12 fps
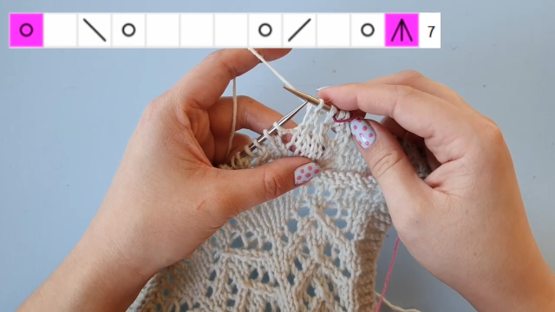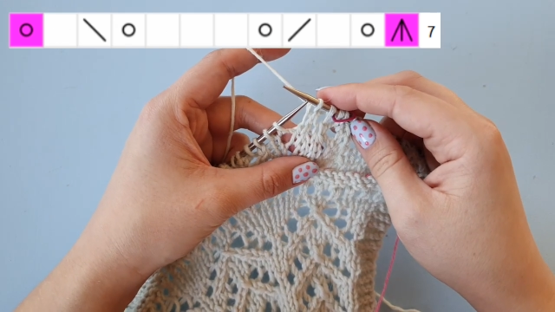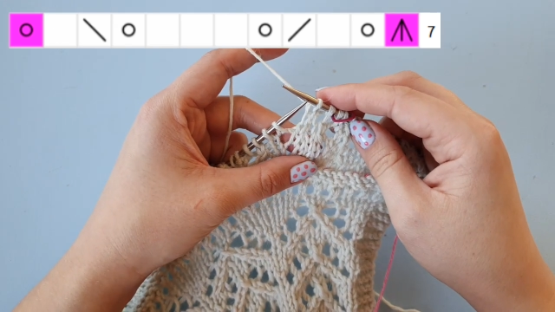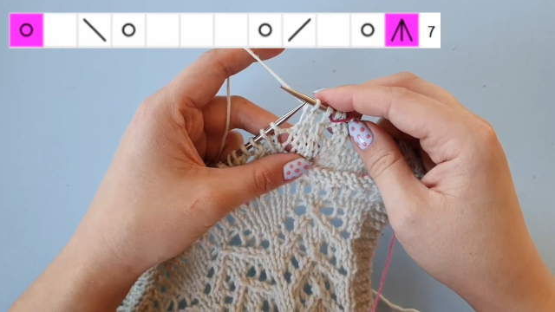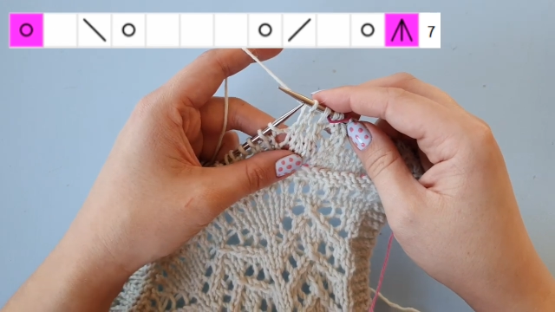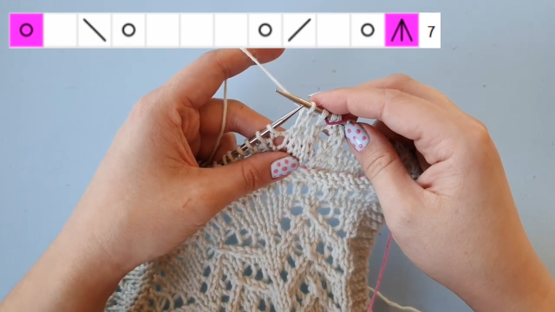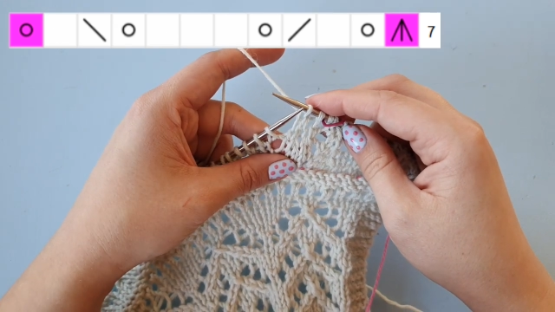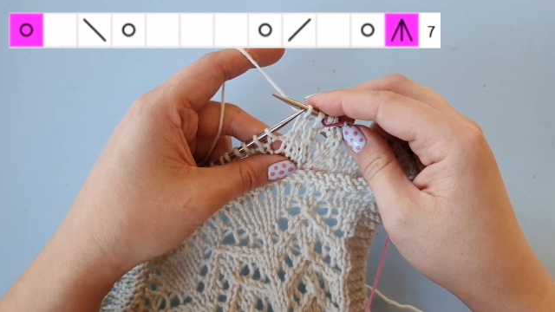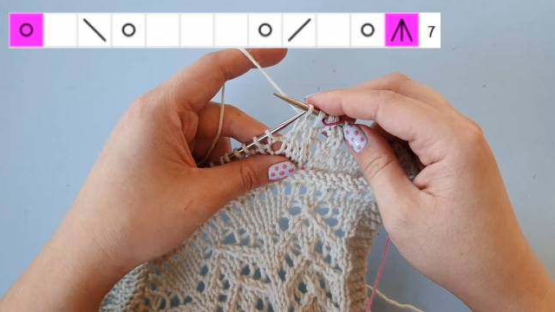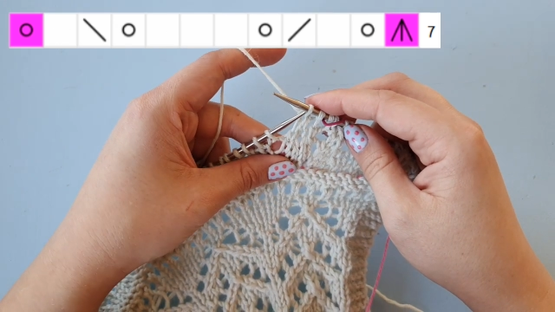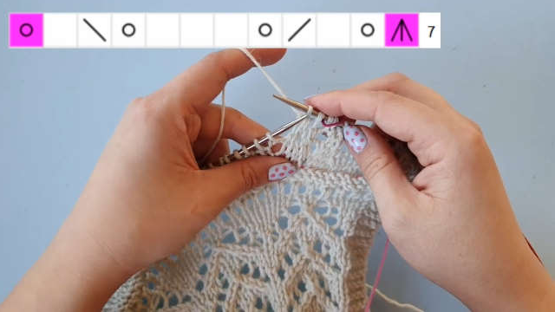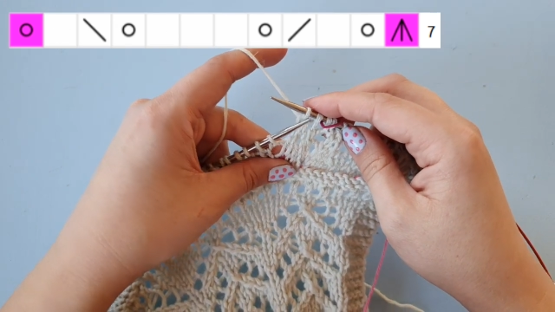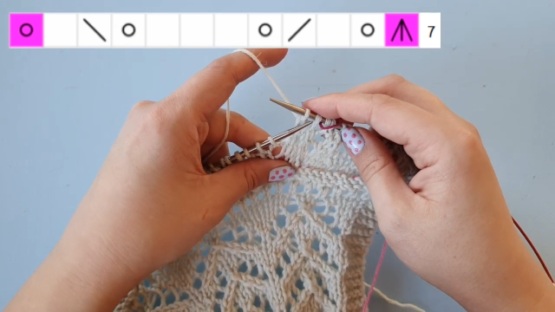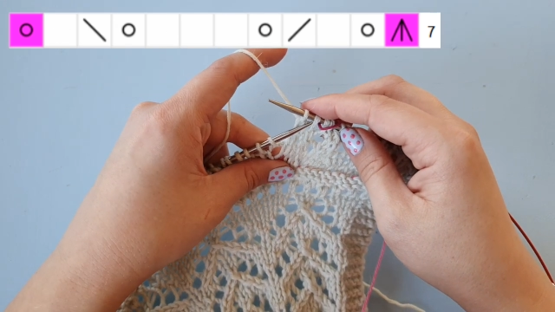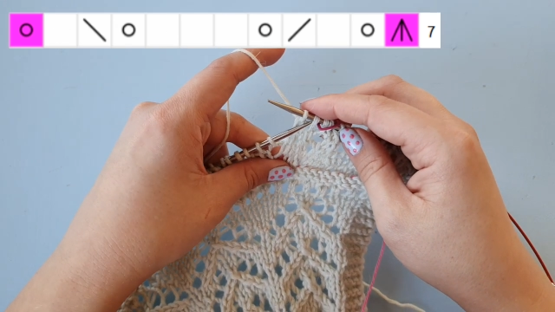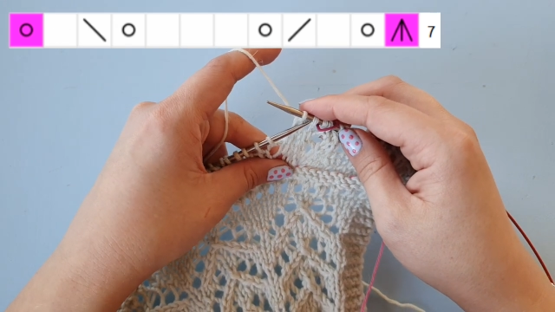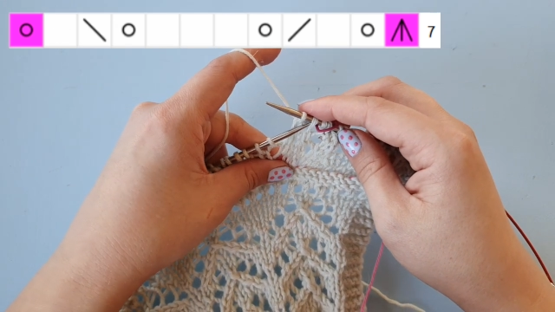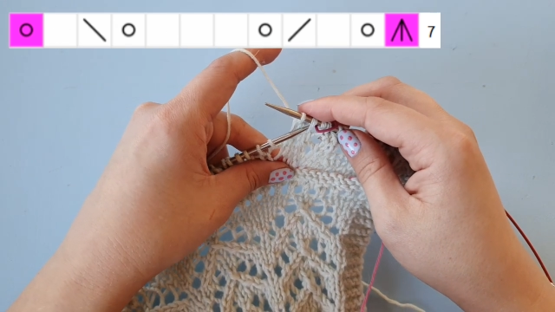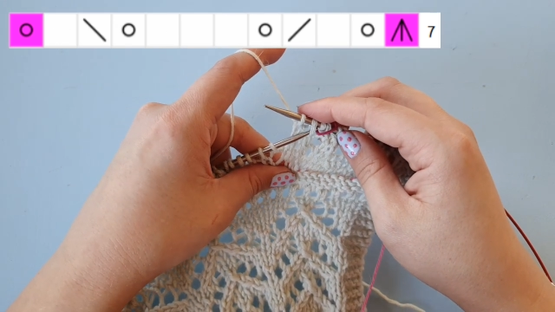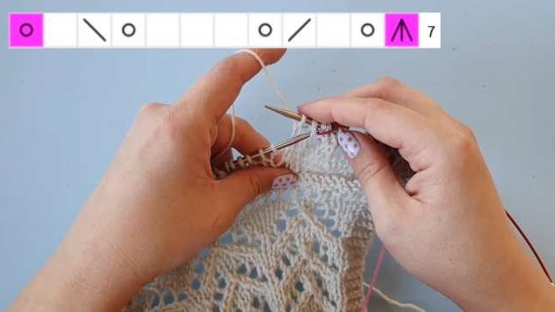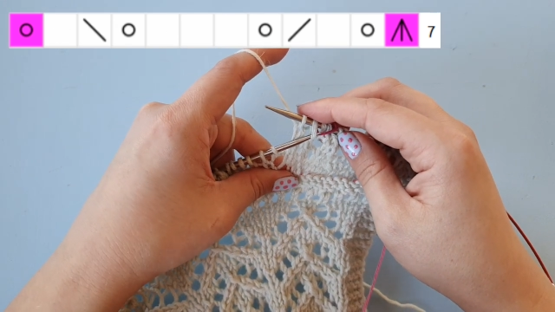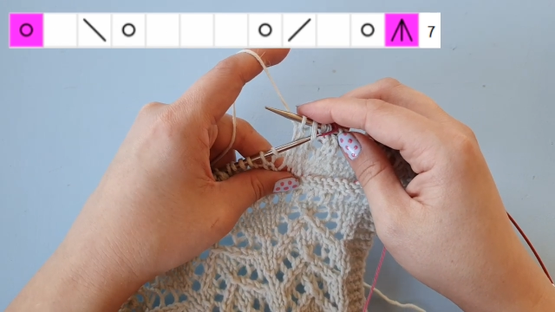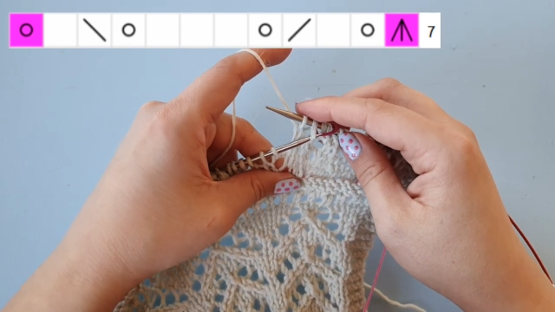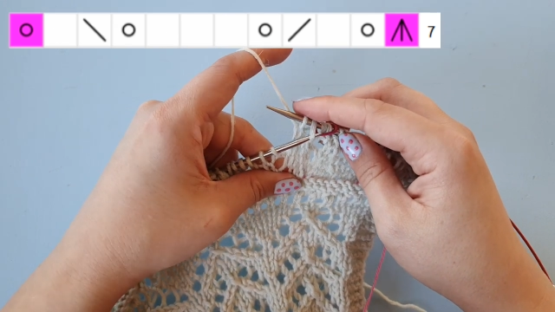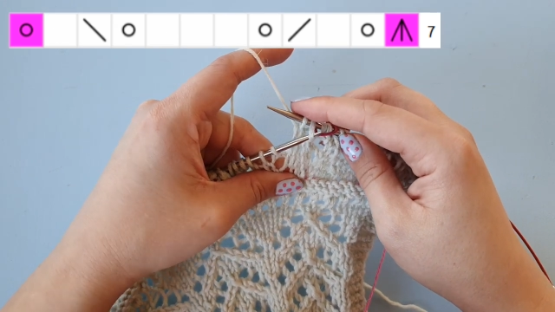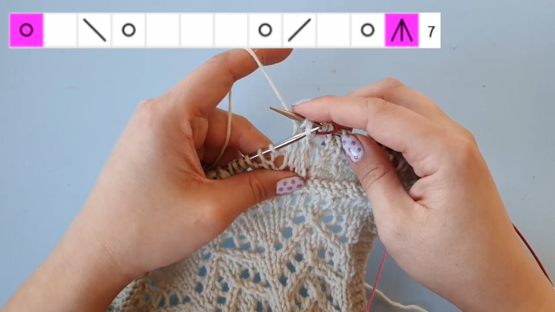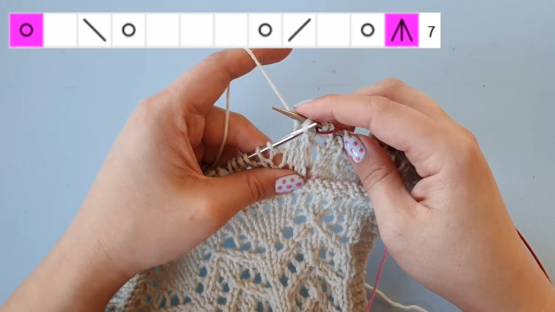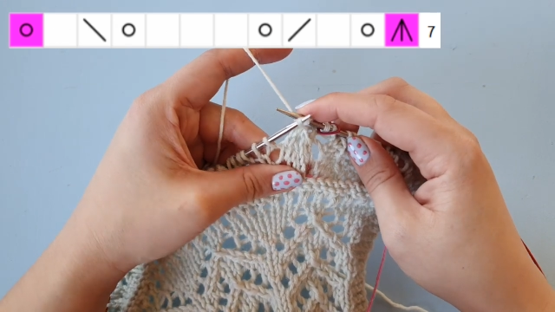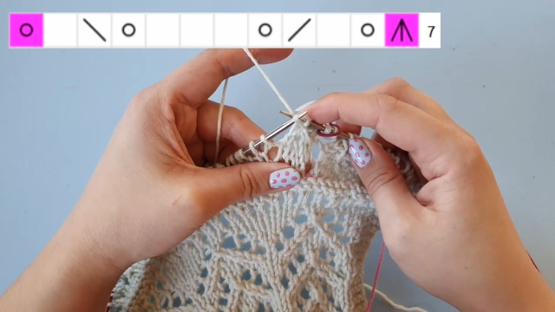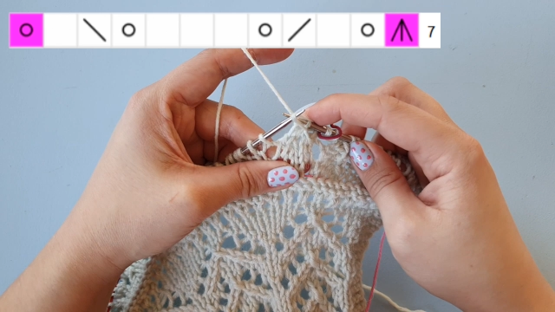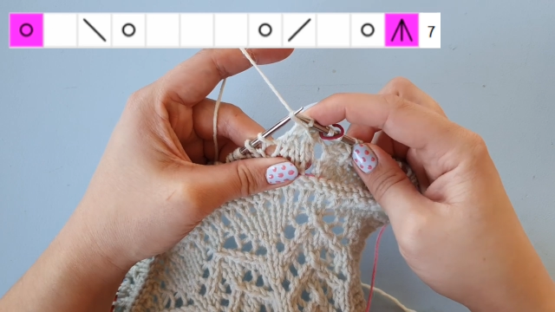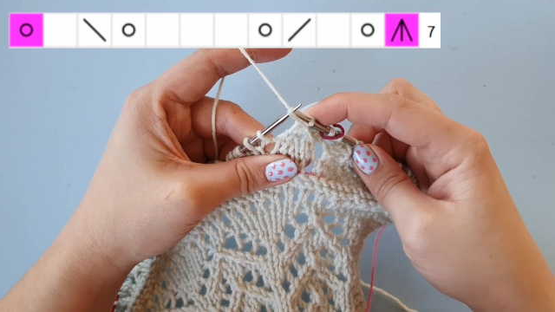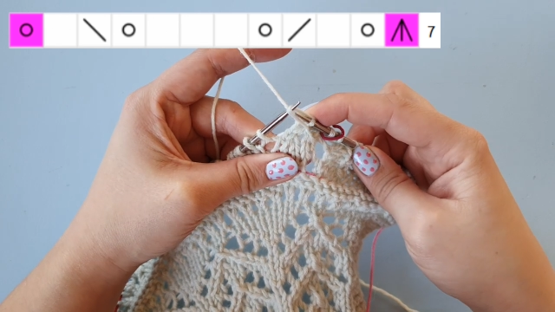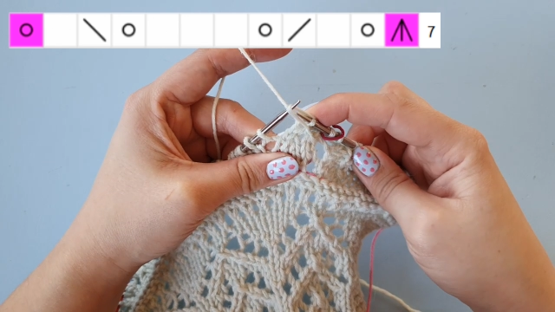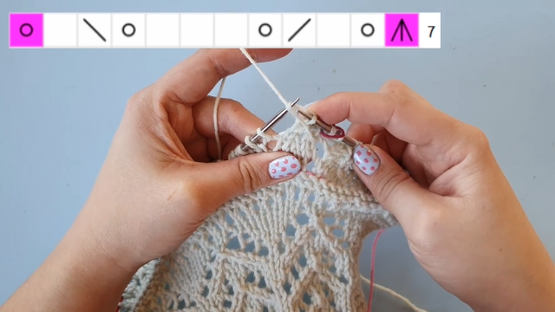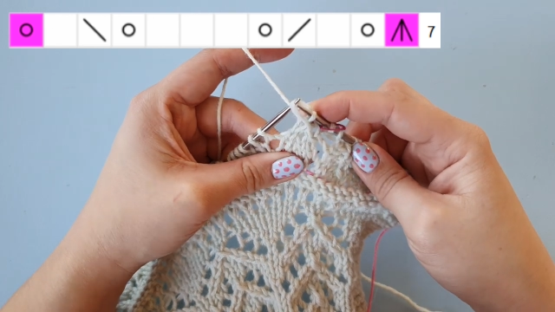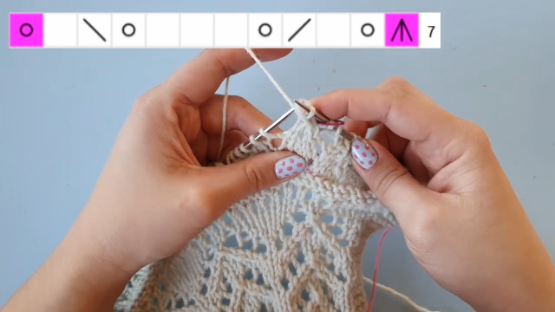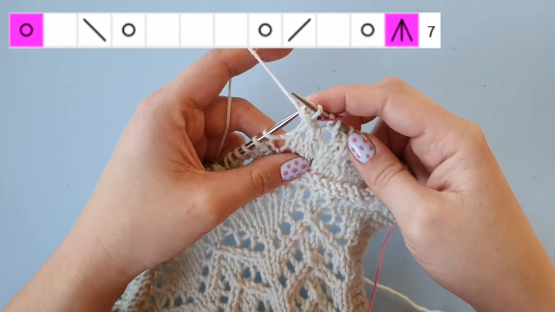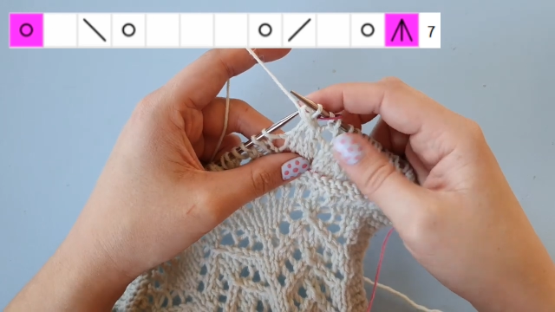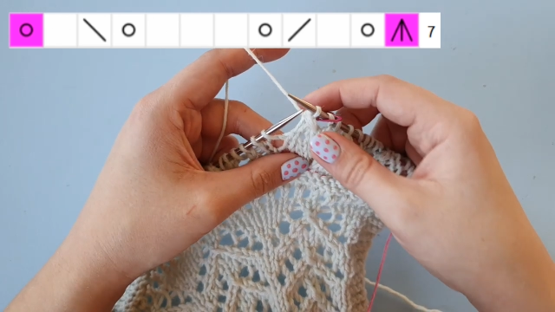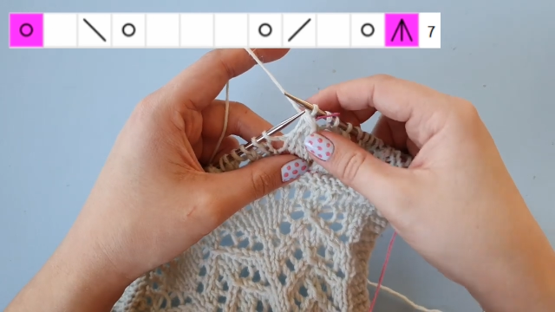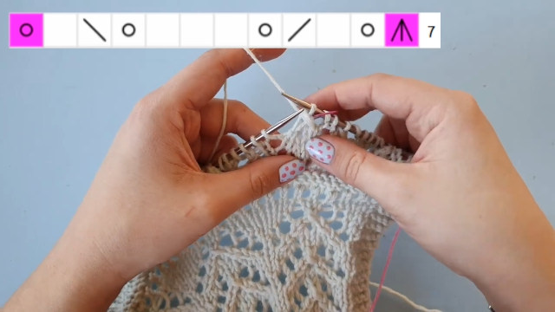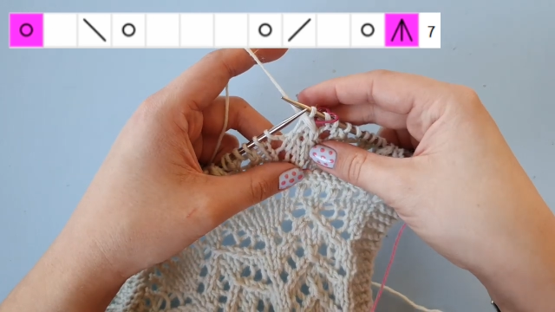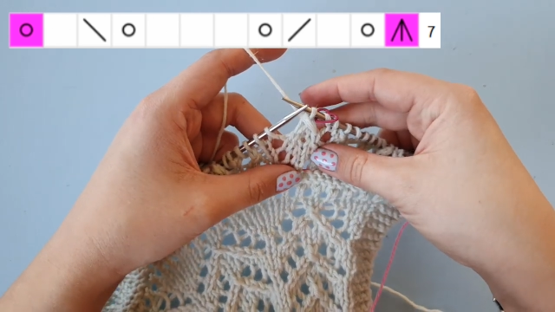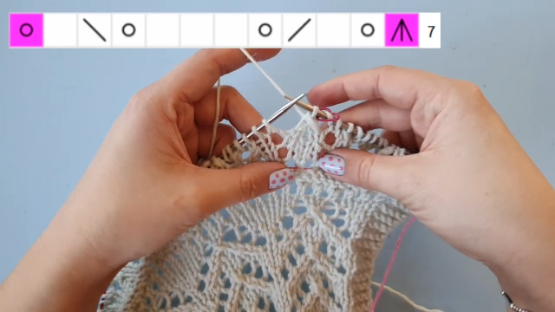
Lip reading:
Nobody's mouth can be seen.